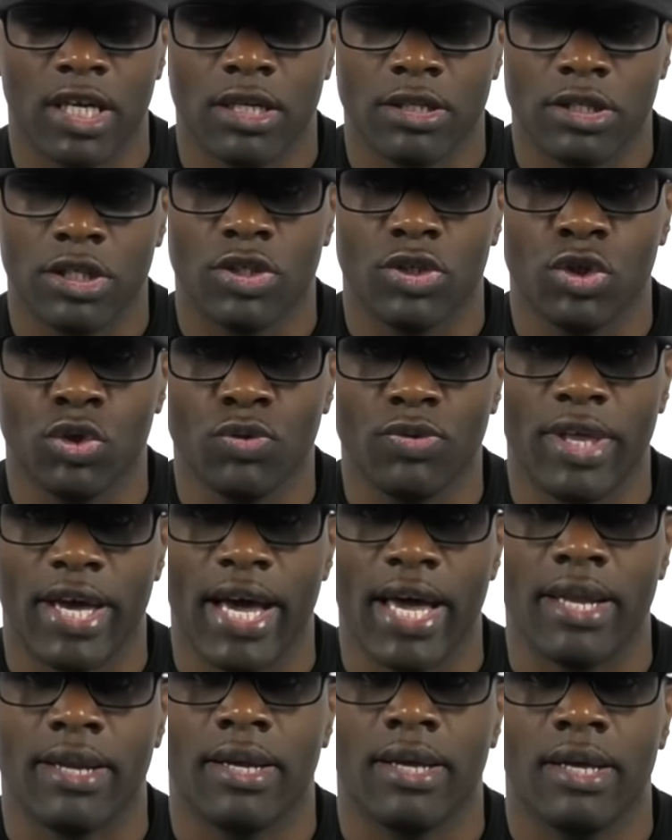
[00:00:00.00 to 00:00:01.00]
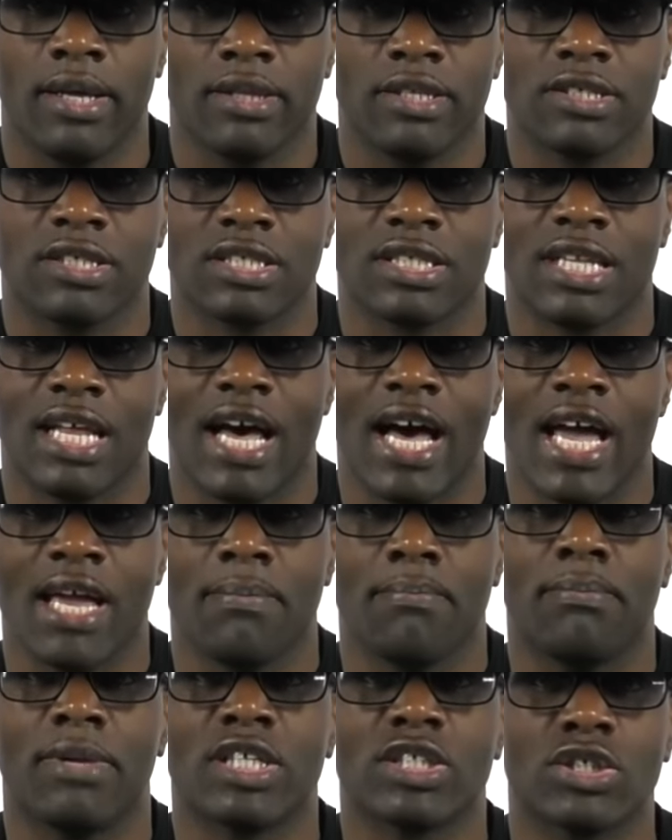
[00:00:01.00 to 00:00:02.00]
To do that, the slide
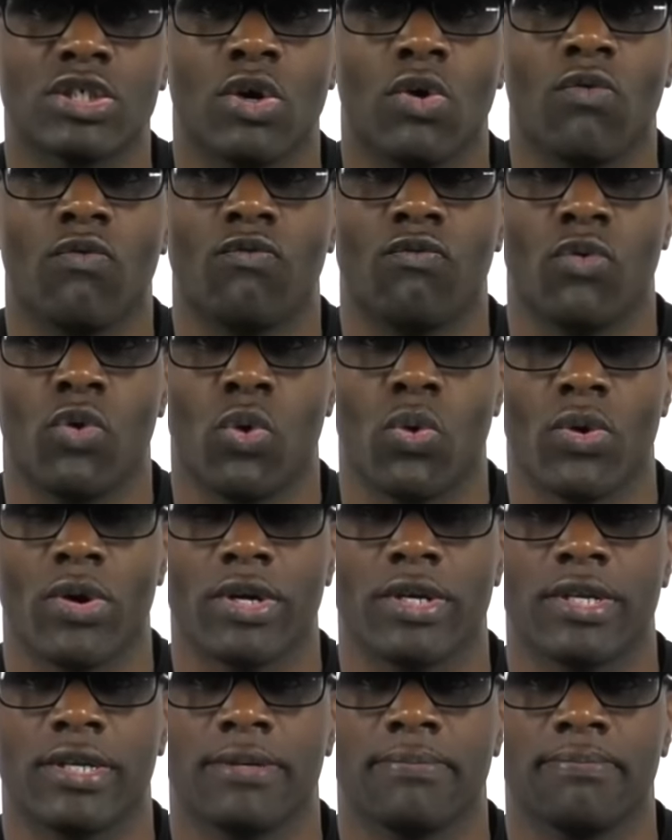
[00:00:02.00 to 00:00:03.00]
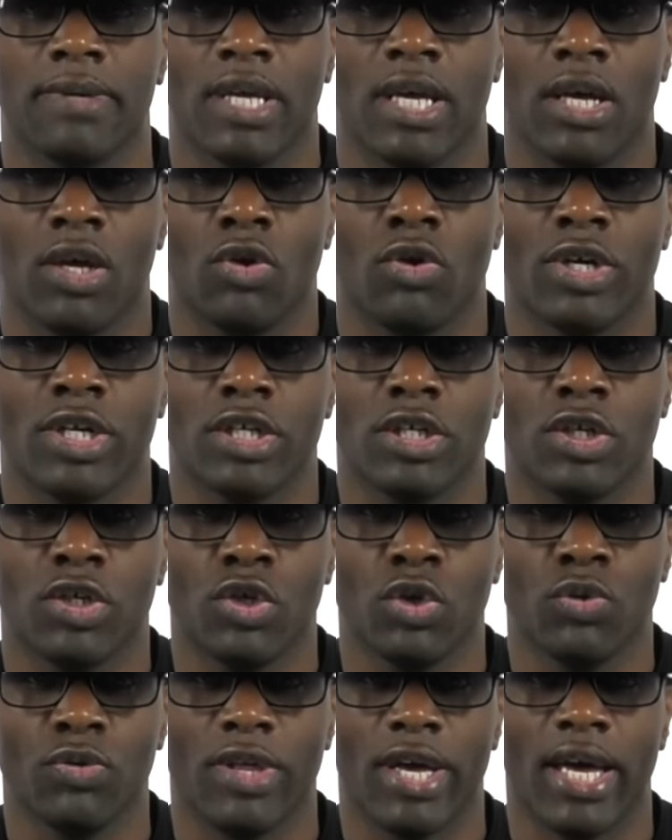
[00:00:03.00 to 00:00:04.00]
must go forward. In order to
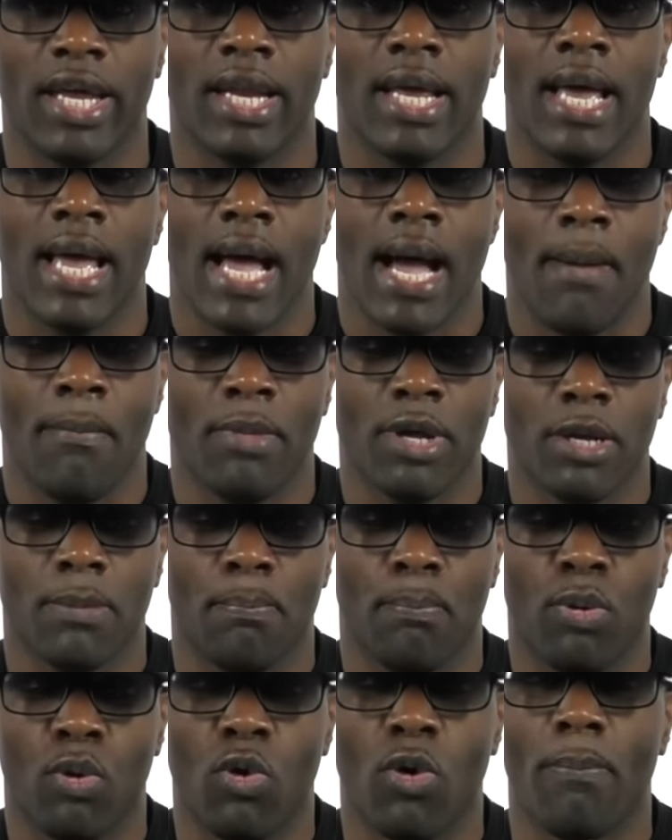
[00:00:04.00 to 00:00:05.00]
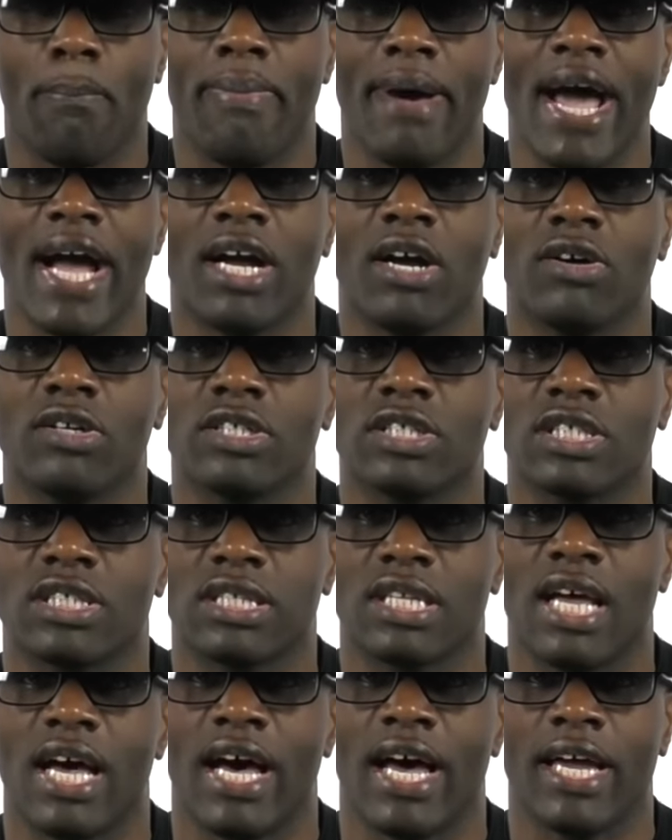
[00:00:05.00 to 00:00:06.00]
do that, I'm going to pull back on the
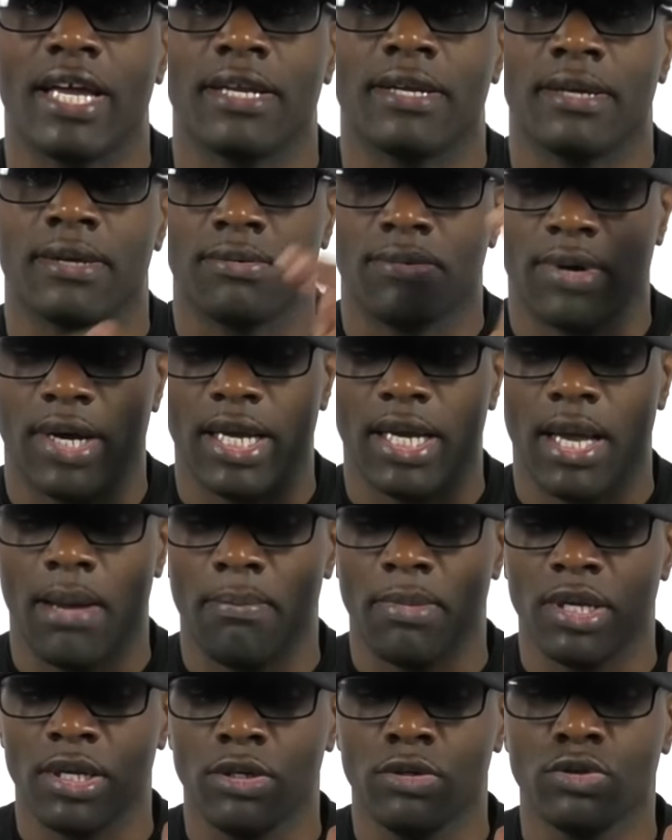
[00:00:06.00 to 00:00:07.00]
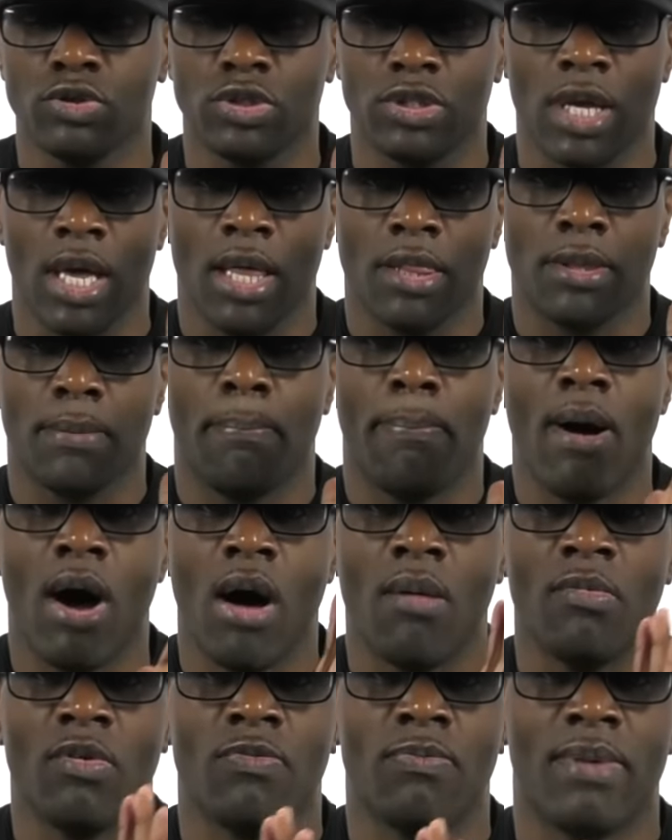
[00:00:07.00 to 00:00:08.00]
slide, right? I'm going to use the
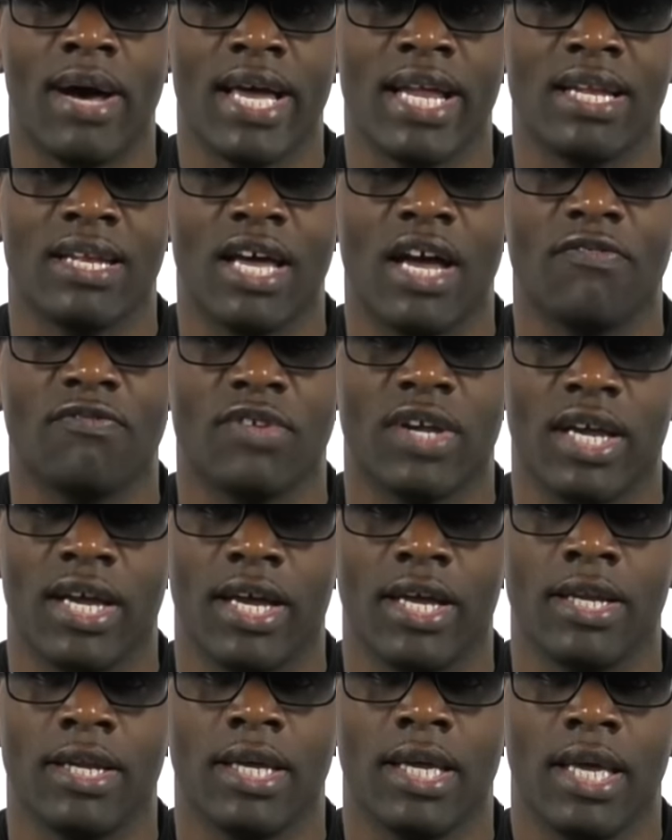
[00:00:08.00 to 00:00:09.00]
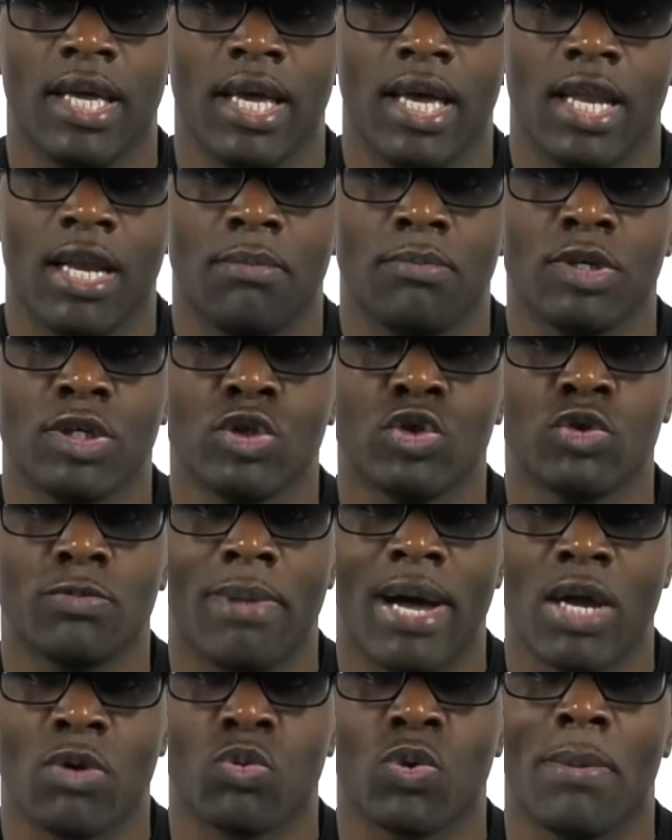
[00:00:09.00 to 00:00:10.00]
palm of my left hand and I'm going to use
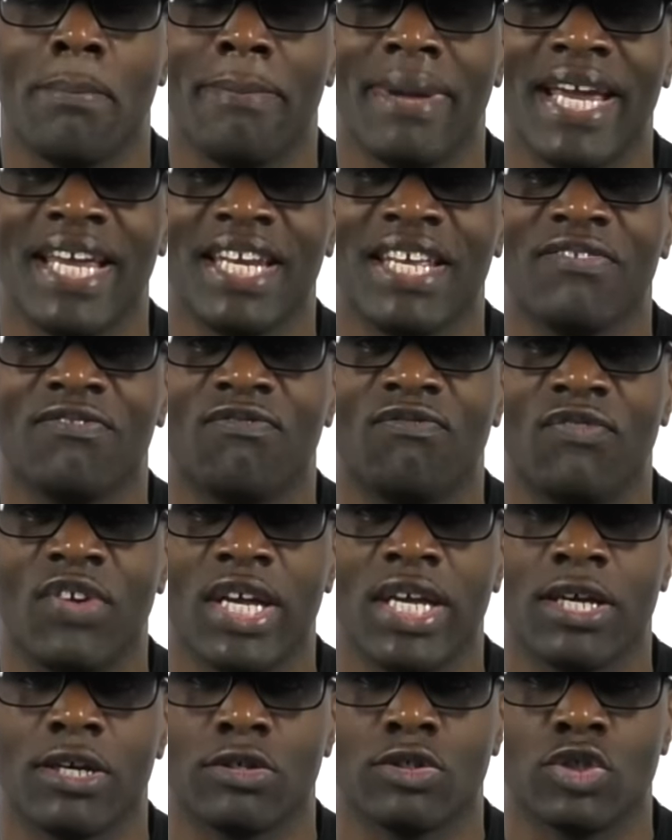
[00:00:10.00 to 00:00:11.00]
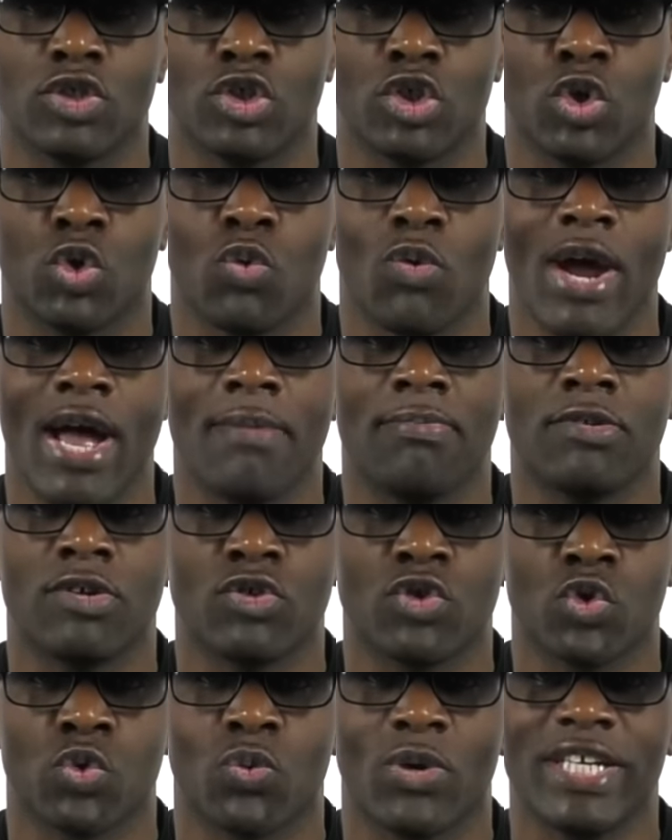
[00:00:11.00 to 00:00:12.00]
my remaining fingers to grab the
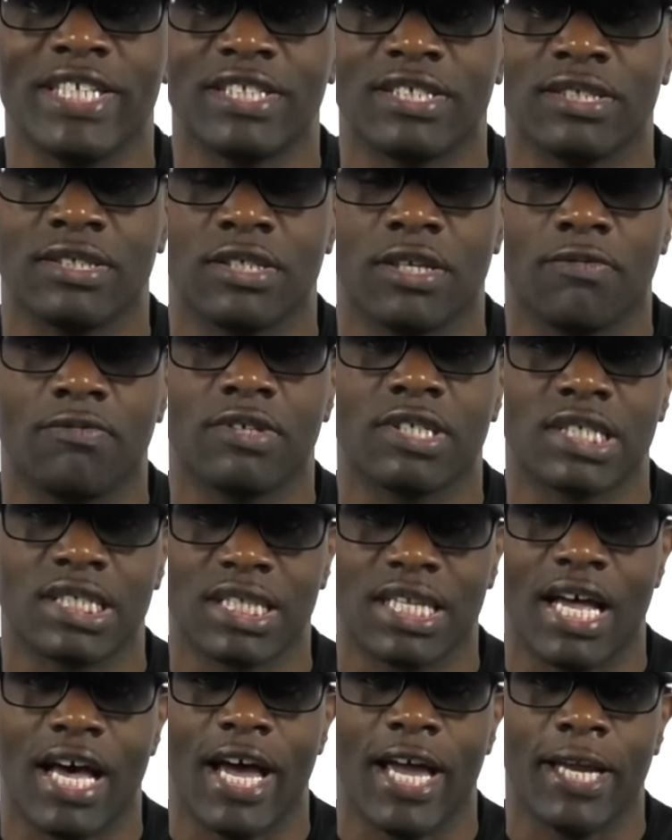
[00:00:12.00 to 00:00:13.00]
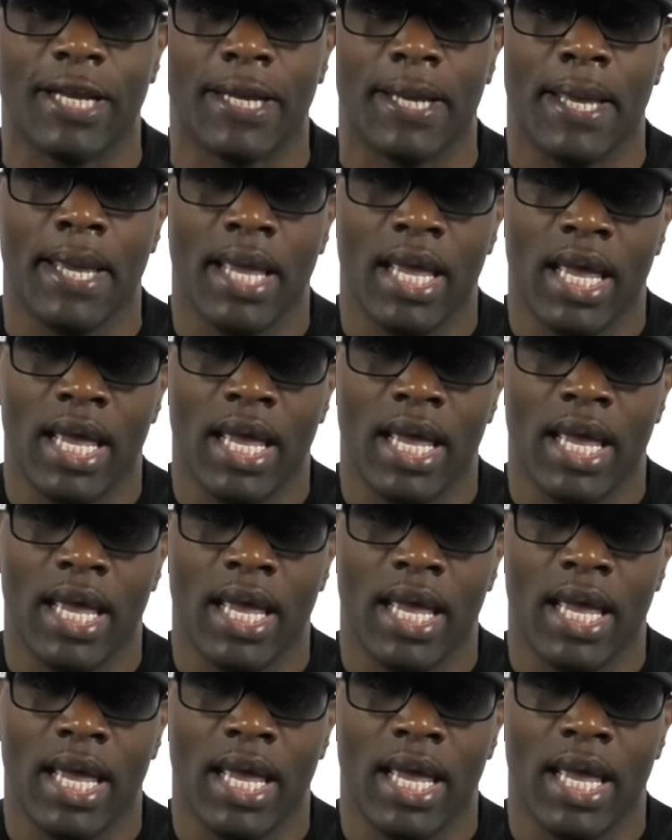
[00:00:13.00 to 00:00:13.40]
serrations of the slide.